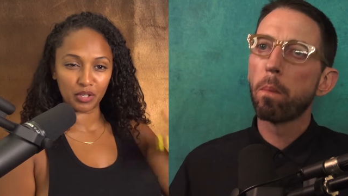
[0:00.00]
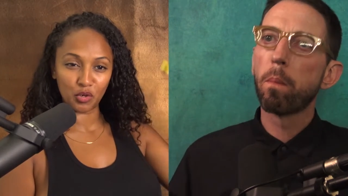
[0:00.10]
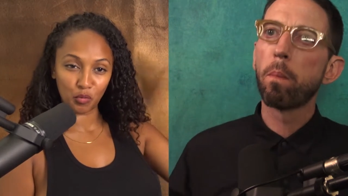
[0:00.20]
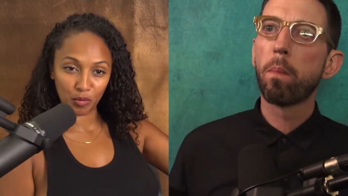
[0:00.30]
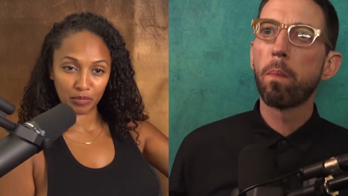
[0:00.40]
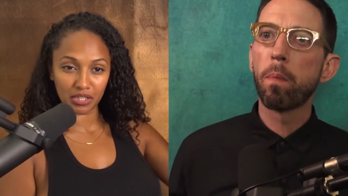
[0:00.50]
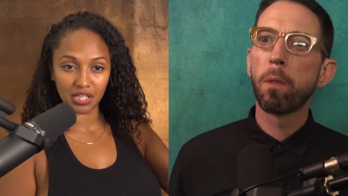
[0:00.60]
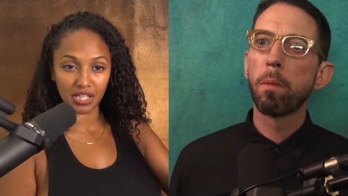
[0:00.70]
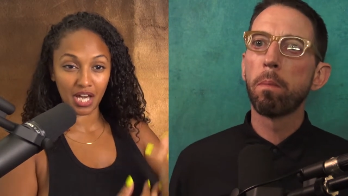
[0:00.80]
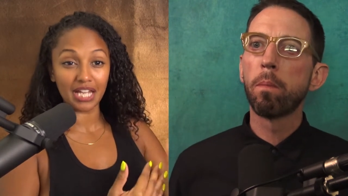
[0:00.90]
Speaker 1: man and a
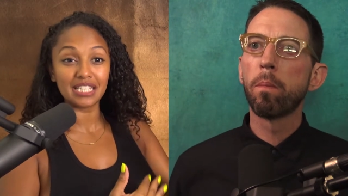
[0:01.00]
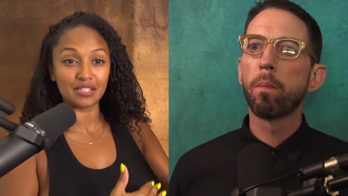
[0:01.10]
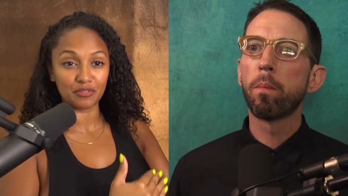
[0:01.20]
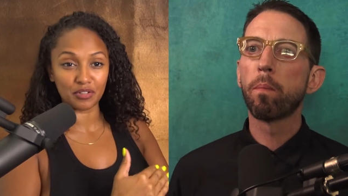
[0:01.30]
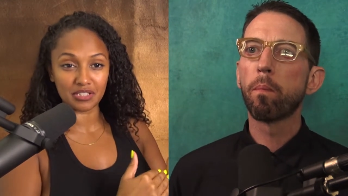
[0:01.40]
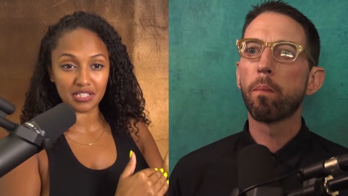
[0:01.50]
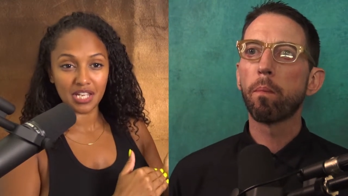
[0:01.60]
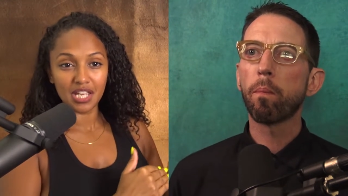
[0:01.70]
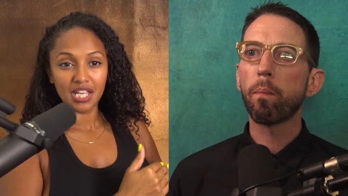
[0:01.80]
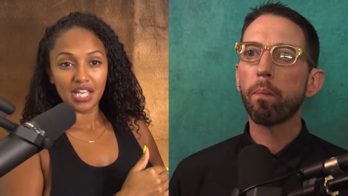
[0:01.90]
woman, the height difference
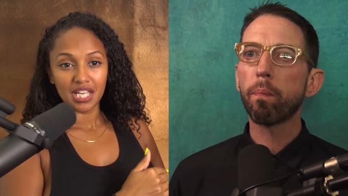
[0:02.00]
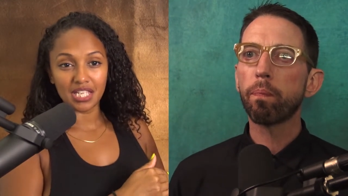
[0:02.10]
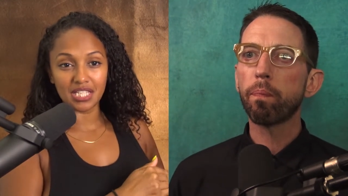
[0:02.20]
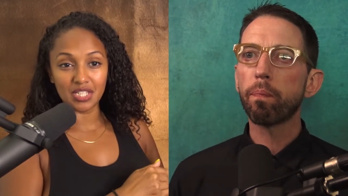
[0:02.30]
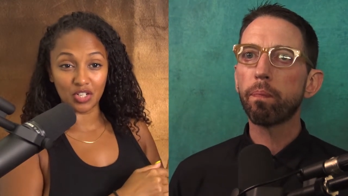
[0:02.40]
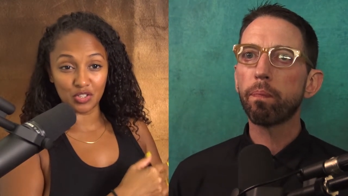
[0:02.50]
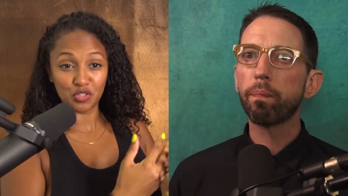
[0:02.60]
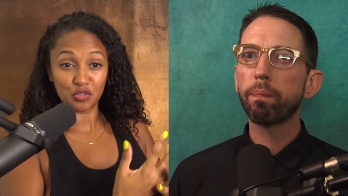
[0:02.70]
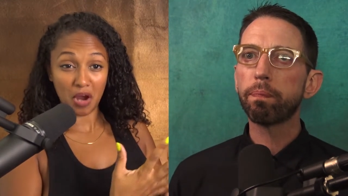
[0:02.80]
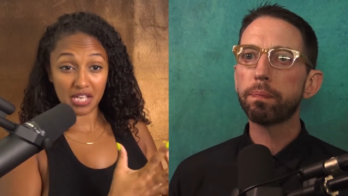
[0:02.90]
is not
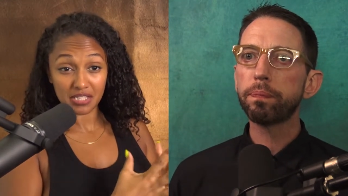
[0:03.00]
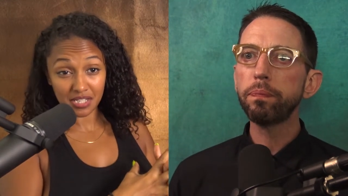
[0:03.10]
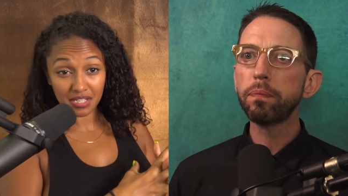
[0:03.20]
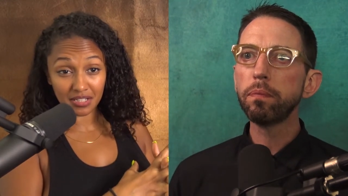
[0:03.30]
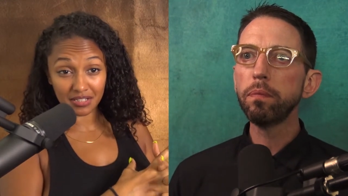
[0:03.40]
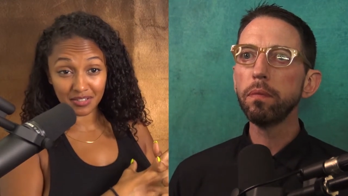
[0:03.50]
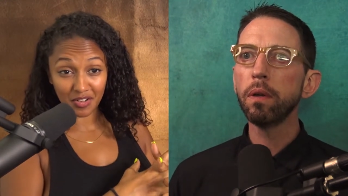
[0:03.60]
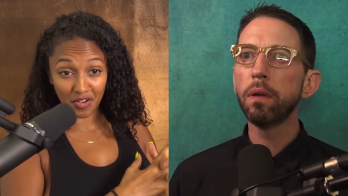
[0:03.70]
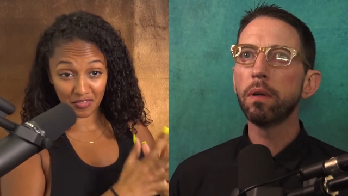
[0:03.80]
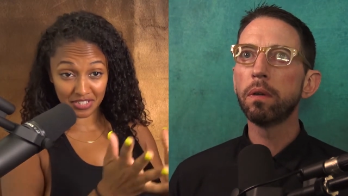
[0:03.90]
as drastic,
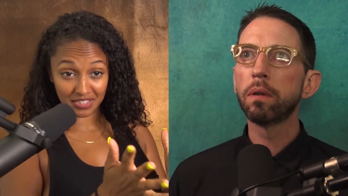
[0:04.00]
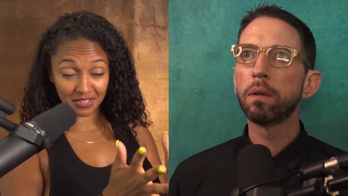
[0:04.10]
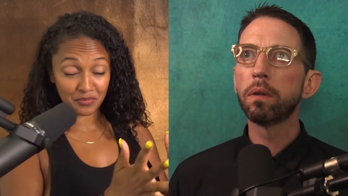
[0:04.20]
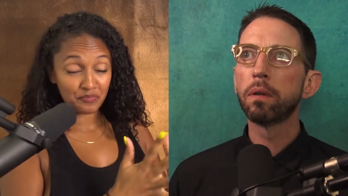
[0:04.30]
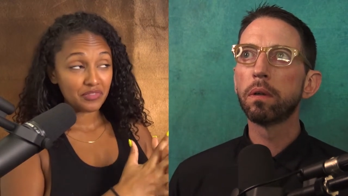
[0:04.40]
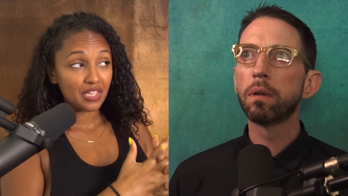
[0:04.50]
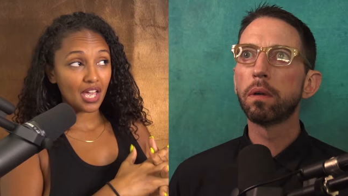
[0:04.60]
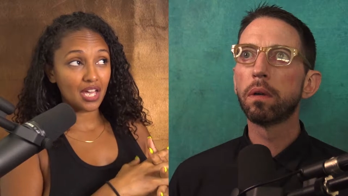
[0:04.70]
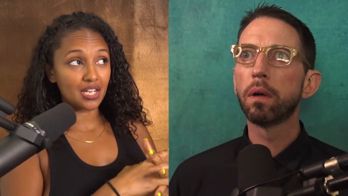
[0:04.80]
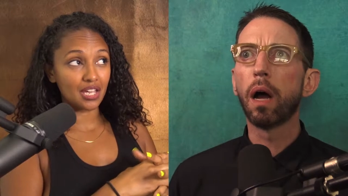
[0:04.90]
obviously.
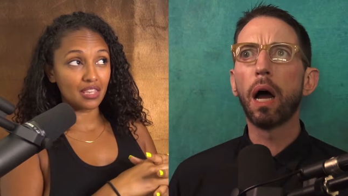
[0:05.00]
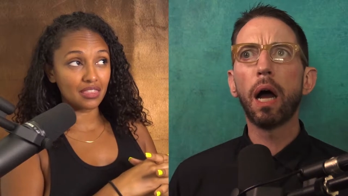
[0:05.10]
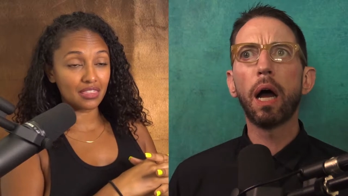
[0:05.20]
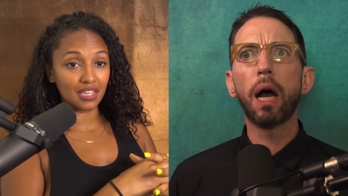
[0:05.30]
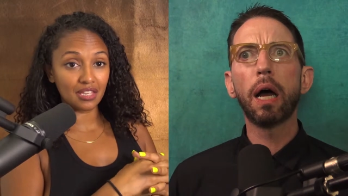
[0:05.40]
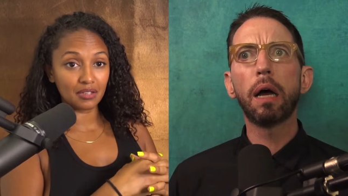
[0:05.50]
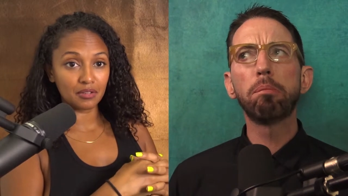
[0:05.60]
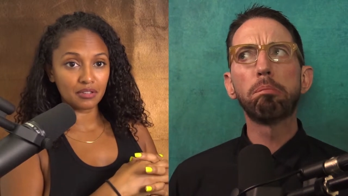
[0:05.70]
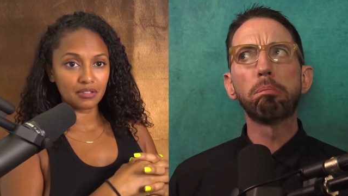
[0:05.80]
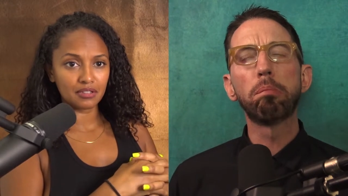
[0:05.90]
And I uh,
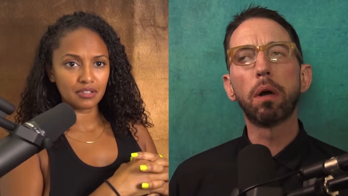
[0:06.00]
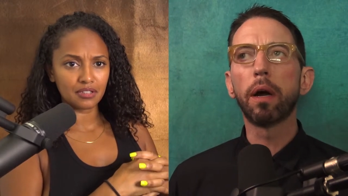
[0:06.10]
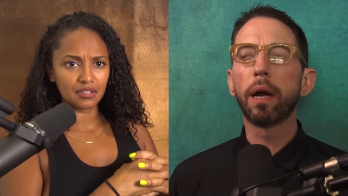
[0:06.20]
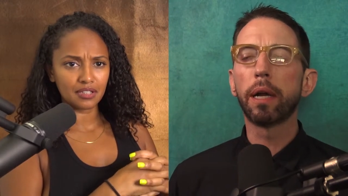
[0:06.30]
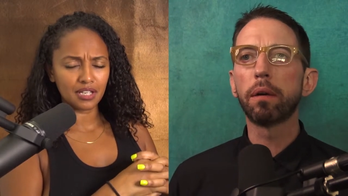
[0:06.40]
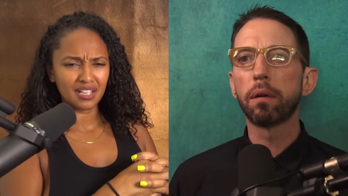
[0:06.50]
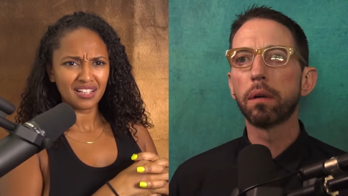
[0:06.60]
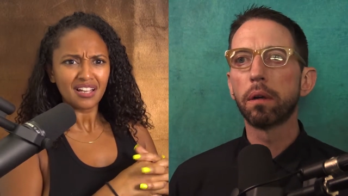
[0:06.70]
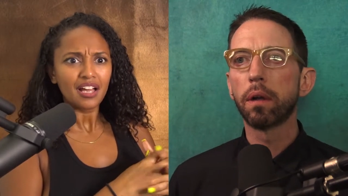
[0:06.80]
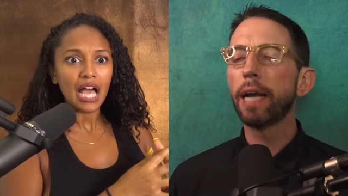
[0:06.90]
Speaker 2: think. All right.
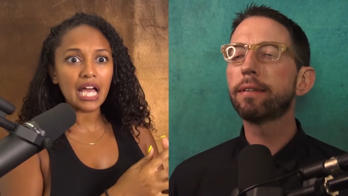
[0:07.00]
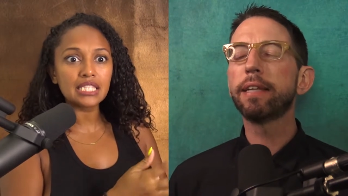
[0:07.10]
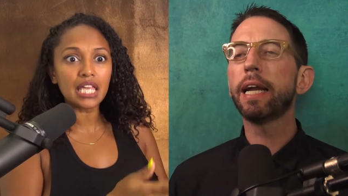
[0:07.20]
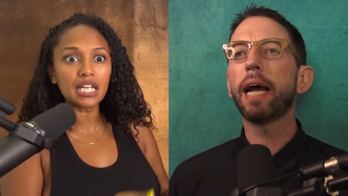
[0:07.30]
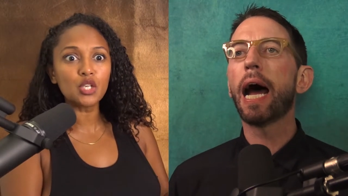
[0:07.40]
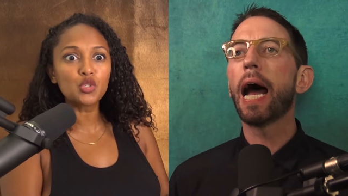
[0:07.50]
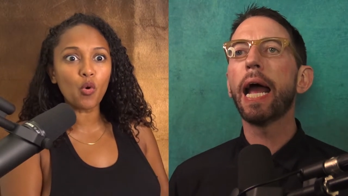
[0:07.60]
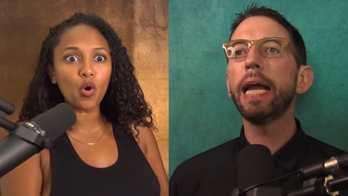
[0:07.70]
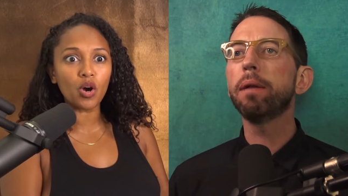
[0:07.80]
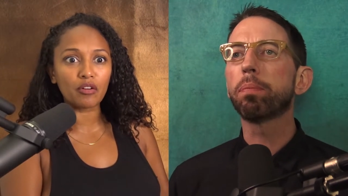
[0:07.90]
It's and then a, a
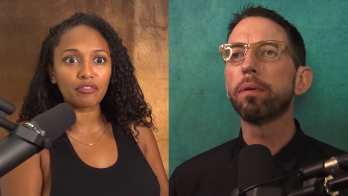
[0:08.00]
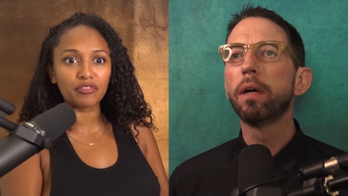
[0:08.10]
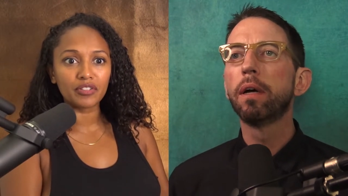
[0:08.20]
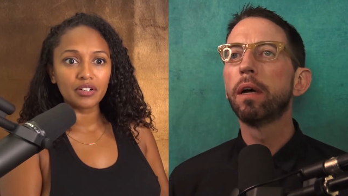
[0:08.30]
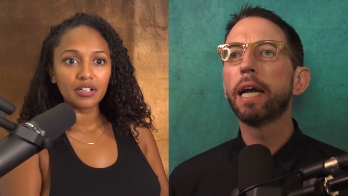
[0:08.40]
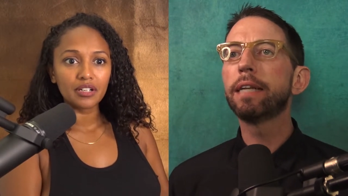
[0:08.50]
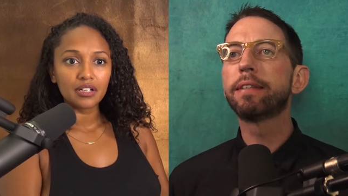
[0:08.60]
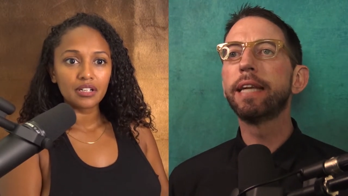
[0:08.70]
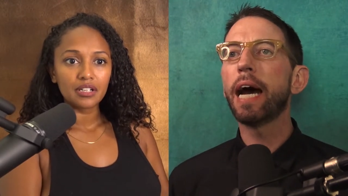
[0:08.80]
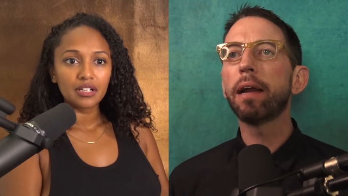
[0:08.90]
dwarf.
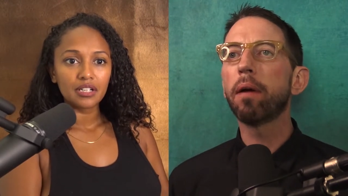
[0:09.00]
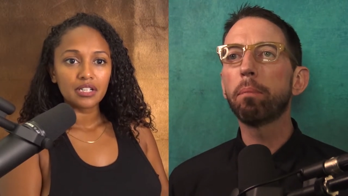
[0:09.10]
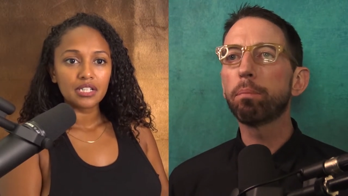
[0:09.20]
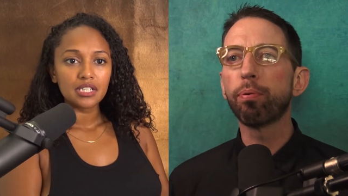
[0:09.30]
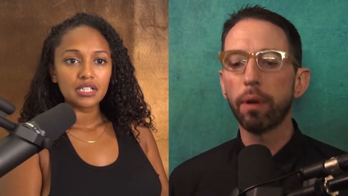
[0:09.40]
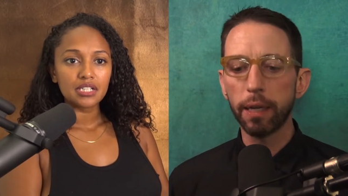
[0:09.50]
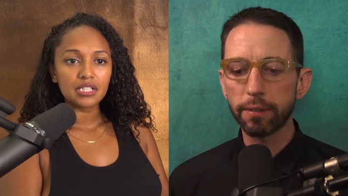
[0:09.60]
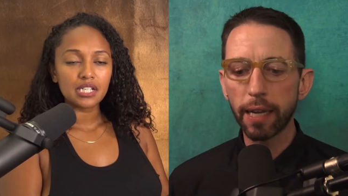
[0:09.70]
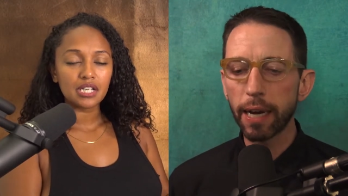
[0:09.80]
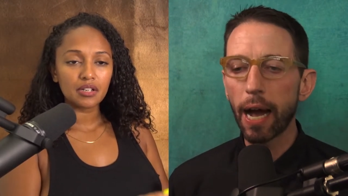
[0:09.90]
It's not a.
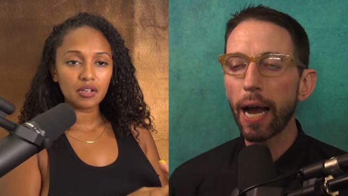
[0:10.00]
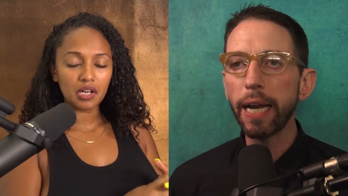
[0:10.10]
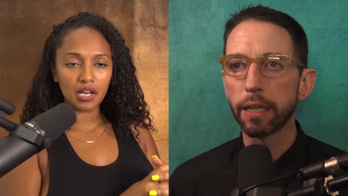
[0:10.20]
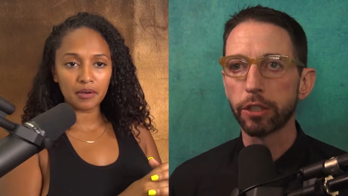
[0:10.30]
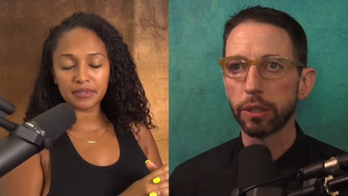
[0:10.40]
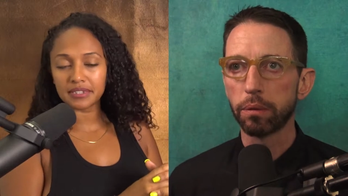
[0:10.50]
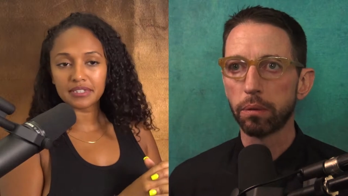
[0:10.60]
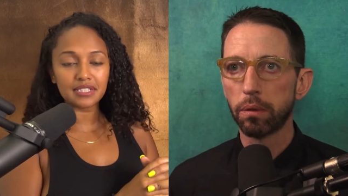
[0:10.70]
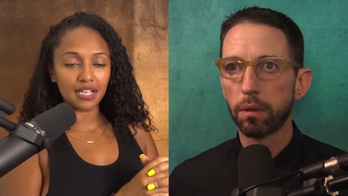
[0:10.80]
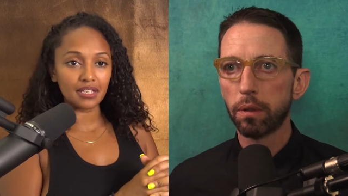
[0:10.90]
It's not a height issue. I
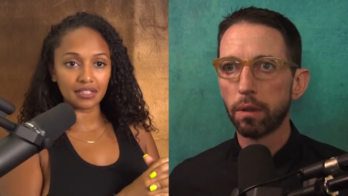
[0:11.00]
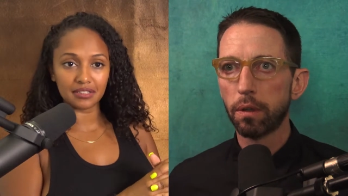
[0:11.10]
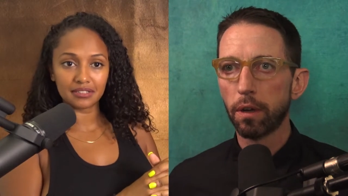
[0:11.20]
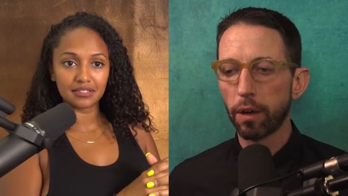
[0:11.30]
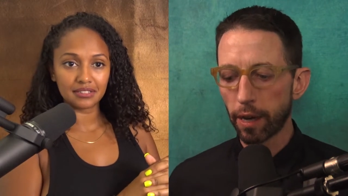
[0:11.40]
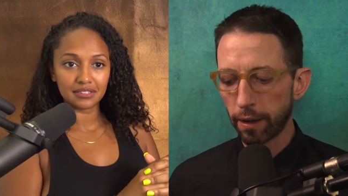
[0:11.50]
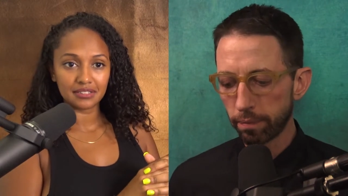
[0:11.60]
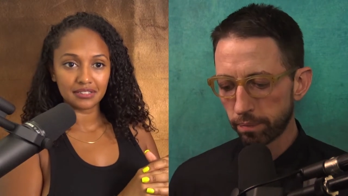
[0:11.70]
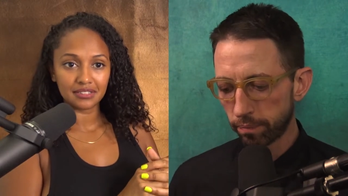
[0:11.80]
wasn't done. Okay,